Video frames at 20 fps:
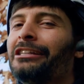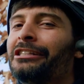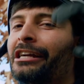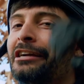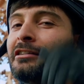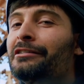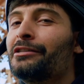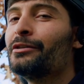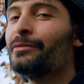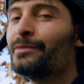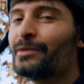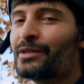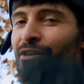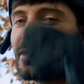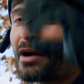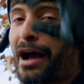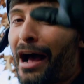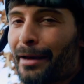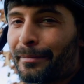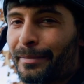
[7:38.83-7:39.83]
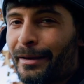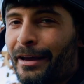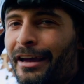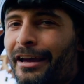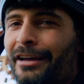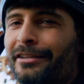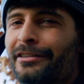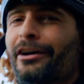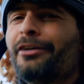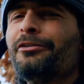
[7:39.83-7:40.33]
share and subscribe
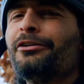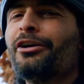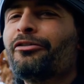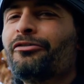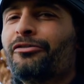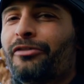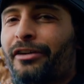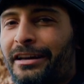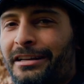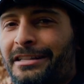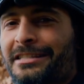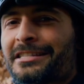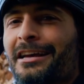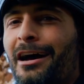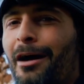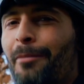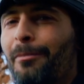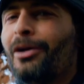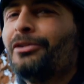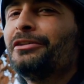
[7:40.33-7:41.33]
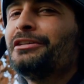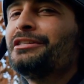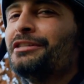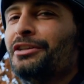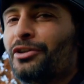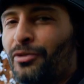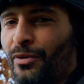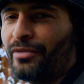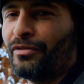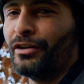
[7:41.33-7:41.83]
and tell your friends about this
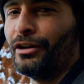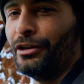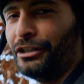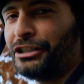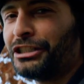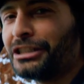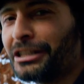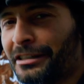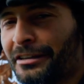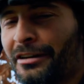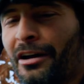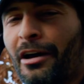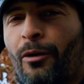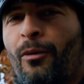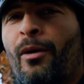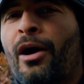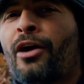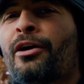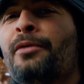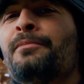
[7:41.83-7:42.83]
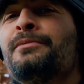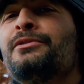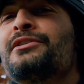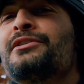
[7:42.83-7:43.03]
new revolution. Welcome to